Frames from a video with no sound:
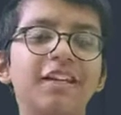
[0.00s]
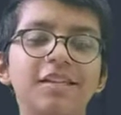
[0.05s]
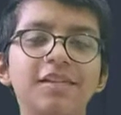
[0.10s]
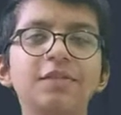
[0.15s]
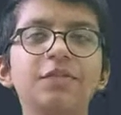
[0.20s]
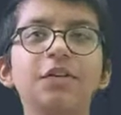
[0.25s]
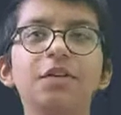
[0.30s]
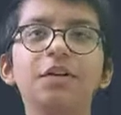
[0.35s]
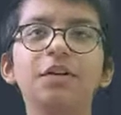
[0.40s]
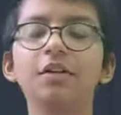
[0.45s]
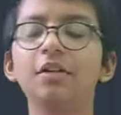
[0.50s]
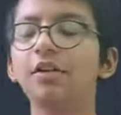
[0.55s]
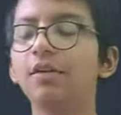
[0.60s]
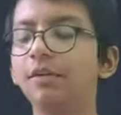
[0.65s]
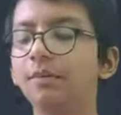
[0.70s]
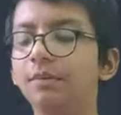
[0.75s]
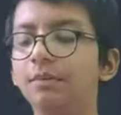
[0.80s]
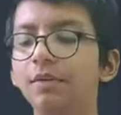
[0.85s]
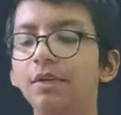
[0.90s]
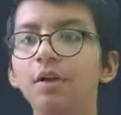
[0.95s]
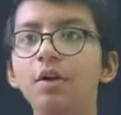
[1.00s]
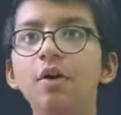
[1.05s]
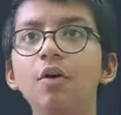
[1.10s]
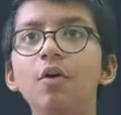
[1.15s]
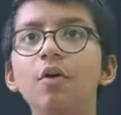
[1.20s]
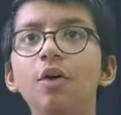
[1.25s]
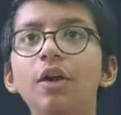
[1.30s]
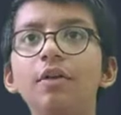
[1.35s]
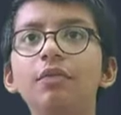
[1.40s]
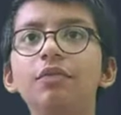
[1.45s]
further.
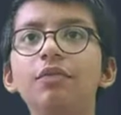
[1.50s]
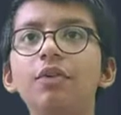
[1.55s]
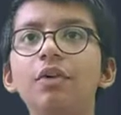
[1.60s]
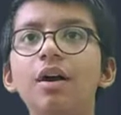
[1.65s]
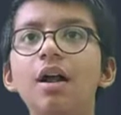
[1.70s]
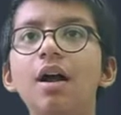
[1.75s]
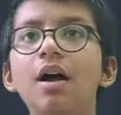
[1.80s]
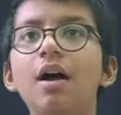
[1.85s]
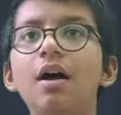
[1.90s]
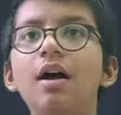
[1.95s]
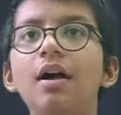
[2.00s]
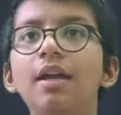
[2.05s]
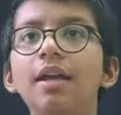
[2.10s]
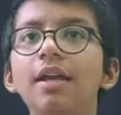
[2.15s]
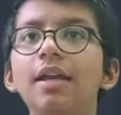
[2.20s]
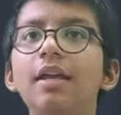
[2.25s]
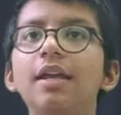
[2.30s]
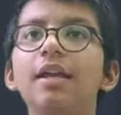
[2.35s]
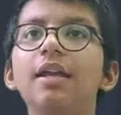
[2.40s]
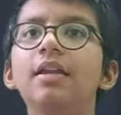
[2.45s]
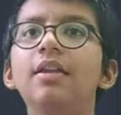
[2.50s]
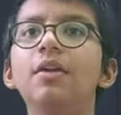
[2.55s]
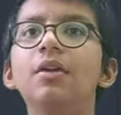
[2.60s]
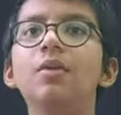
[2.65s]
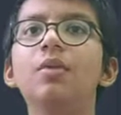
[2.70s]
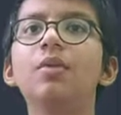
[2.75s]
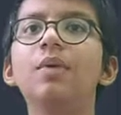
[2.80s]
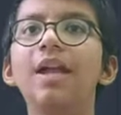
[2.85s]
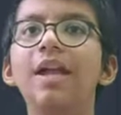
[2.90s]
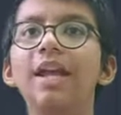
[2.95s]
Okay, for I in
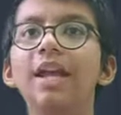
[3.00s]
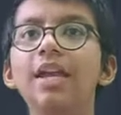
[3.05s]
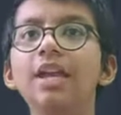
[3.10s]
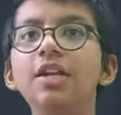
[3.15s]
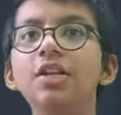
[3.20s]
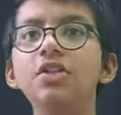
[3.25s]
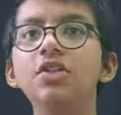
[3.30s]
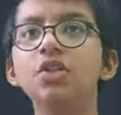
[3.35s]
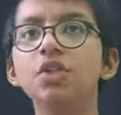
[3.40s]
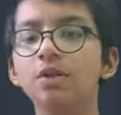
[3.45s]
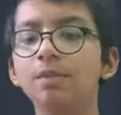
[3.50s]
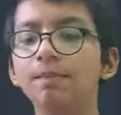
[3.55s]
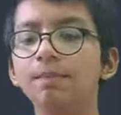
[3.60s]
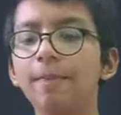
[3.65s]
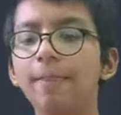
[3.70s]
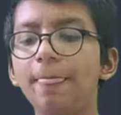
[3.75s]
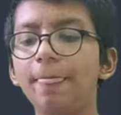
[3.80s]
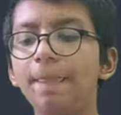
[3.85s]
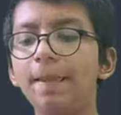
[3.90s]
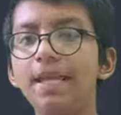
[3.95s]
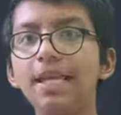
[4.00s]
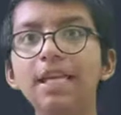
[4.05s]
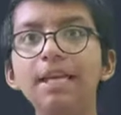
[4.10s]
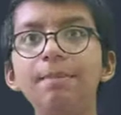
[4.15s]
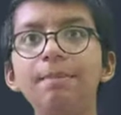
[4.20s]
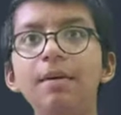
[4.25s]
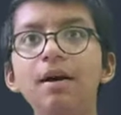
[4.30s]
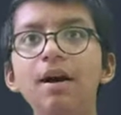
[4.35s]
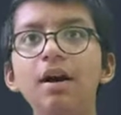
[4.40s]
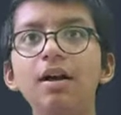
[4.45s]
range
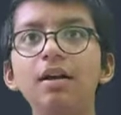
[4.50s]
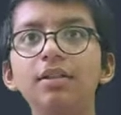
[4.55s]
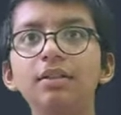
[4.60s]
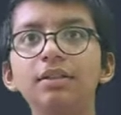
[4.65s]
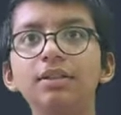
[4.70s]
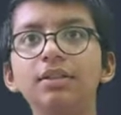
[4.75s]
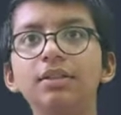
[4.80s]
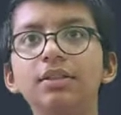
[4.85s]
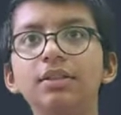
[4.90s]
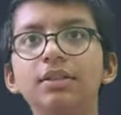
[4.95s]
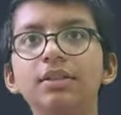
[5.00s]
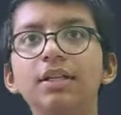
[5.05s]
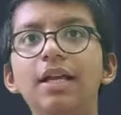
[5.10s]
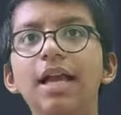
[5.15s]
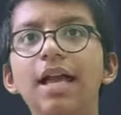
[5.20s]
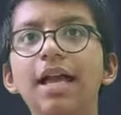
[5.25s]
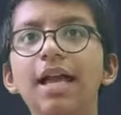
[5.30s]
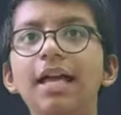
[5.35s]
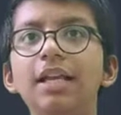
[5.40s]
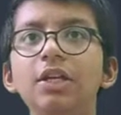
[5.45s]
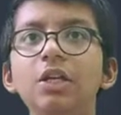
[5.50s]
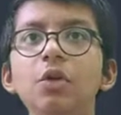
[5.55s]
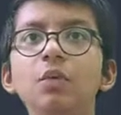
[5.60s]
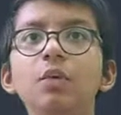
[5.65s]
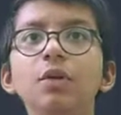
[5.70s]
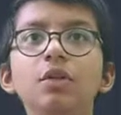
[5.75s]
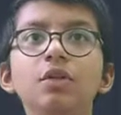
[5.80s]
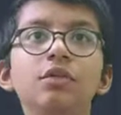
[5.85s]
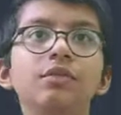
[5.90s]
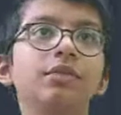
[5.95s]
epochs, and you
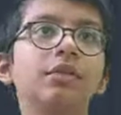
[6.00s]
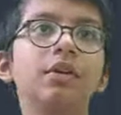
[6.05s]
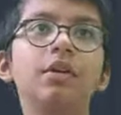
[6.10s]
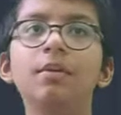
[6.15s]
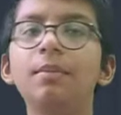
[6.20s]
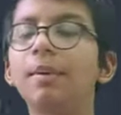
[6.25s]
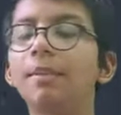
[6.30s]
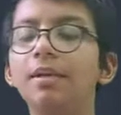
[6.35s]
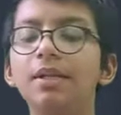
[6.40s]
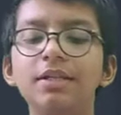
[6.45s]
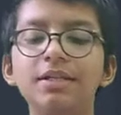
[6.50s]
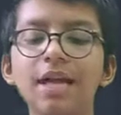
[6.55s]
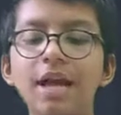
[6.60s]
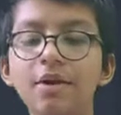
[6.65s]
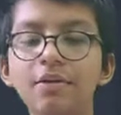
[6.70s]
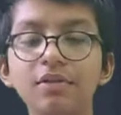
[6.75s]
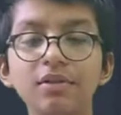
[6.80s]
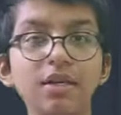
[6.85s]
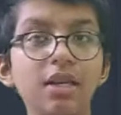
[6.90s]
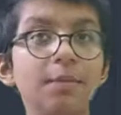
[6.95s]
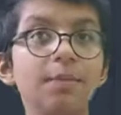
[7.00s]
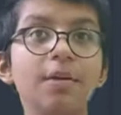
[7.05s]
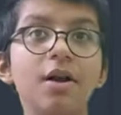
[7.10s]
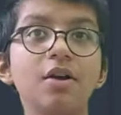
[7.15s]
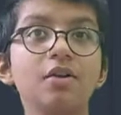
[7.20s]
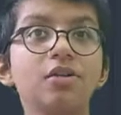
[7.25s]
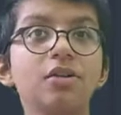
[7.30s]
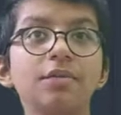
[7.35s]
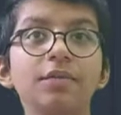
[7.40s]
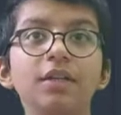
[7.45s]
will do for maybe the 1000
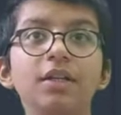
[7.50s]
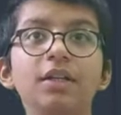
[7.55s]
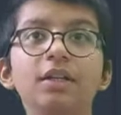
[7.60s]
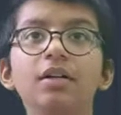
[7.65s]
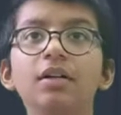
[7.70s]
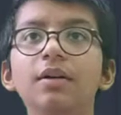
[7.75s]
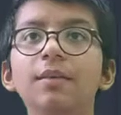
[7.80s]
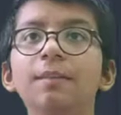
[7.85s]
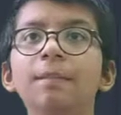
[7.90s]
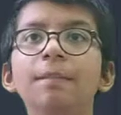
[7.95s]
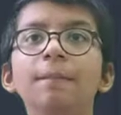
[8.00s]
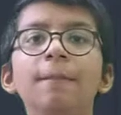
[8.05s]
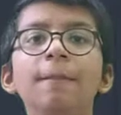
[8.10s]
epochs over here,